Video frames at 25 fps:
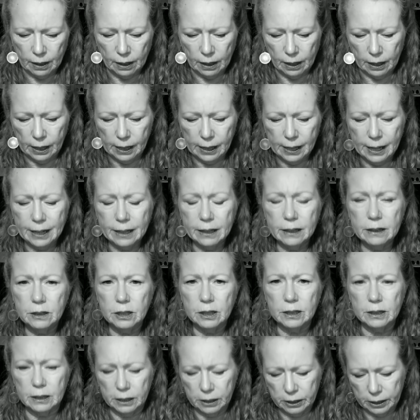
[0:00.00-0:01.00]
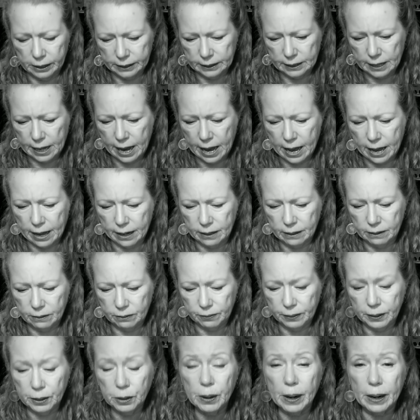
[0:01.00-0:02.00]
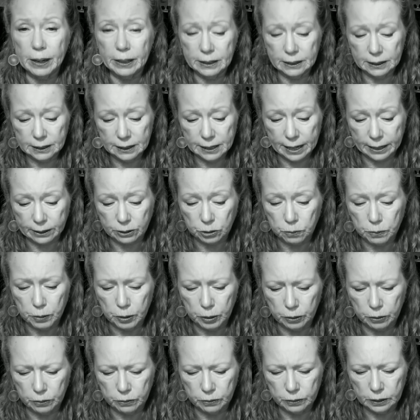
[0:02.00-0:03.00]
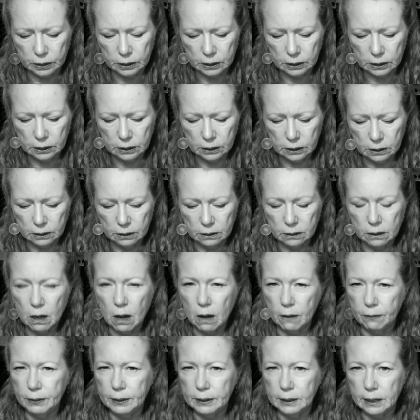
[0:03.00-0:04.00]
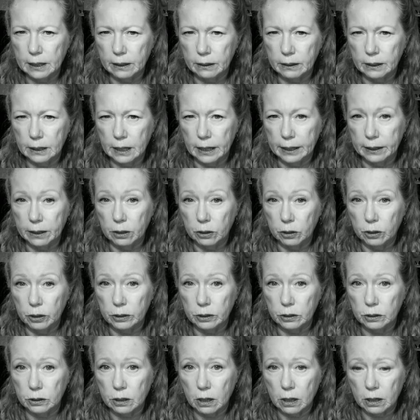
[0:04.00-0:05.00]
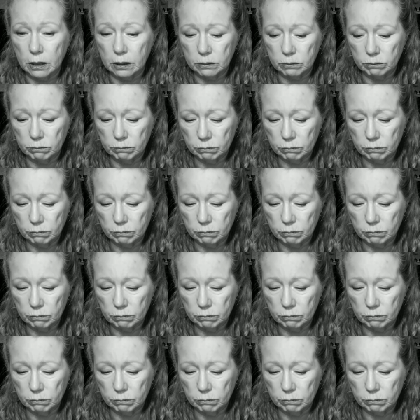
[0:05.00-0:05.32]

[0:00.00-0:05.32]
He needed to clear his head, figure out his next move. Coffee sounded like a good start.